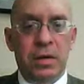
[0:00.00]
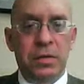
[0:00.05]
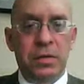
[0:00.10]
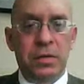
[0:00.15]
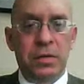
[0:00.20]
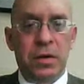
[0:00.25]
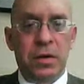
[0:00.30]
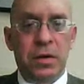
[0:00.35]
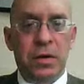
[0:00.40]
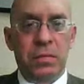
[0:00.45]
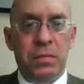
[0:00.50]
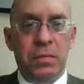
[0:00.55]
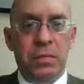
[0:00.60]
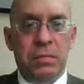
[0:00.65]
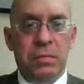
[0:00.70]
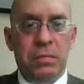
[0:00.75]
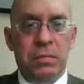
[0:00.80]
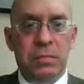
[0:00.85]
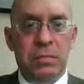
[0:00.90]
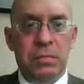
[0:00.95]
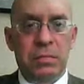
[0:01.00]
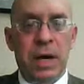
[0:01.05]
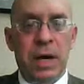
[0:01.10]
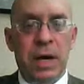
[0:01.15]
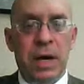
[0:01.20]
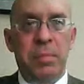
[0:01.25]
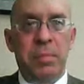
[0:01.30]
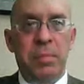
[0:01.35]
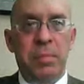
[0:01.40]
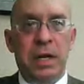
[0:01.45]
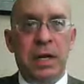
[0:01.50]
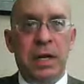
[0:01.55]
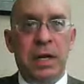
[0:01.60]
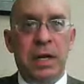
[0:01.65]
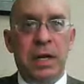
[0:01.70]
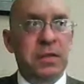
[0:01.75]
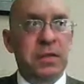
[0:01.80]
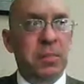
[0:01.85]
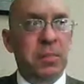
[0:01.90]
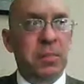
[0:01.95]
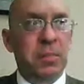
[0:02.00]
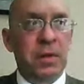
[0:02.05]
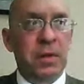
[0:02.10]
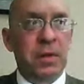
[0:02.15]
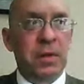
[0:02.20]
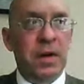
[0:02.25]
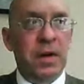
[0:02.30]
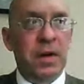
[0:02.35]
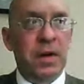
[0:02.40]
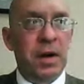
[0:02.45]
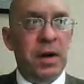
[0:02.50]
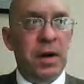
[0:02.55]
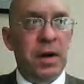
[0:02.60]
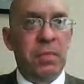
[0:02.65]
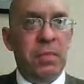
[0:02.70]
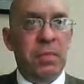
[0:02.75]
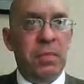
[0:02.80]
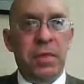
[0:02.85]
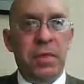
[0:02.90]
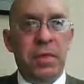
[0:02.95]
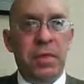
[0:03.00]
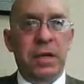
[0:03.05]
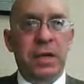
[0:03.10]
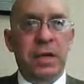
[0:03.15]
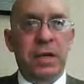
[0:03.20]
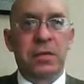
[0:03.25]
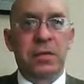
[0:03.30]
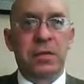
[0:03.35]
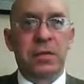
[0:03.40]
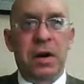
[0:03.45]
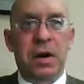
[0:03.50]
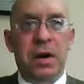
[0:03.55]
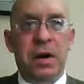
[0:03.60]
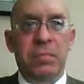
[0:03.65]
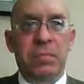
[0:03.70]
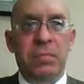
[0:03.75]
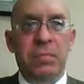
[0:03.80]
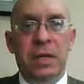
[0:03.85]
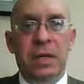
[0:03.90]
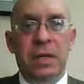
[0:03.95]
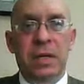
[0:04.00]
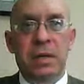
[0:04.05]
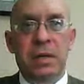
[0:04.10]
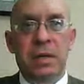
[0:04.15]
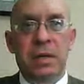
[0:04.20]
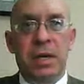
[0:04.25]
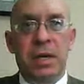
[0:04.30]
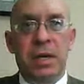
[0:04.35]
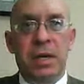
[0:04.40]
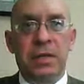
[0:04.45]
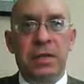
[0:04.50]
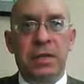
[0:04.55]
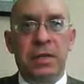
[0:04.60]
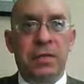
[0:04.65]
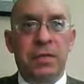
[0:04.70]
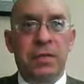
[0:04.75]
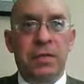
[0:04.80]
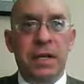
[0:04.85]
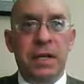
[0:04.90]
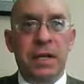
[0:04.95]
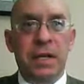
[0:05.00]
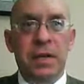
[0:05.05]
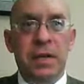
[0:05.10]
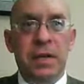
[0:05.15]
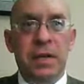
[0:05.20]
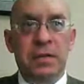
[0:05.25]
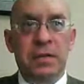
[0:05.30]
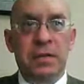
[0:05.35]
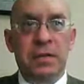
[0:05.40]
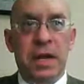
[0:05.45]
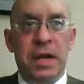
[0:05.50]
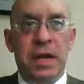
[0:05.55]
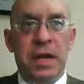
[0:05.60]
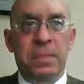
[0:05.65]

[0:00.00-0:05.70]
So that would be an example of how things are maybe different in this state.